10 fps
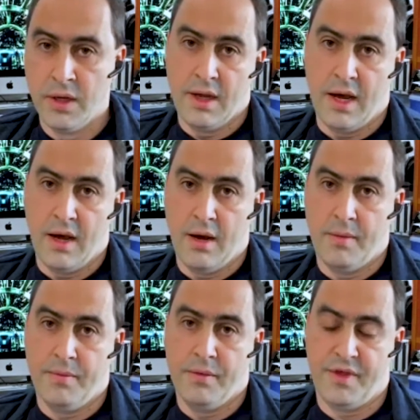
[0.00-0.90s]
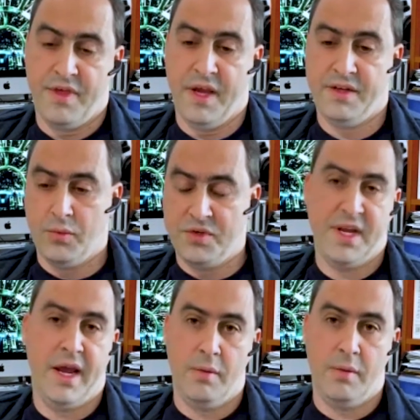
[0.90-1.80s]
The things that were
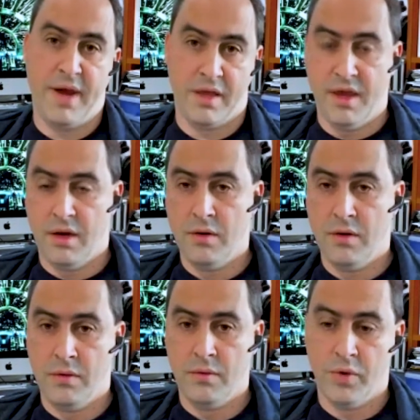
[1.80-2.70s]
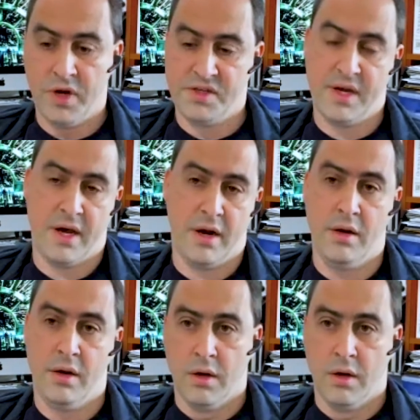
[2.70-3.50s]
standard back then when I started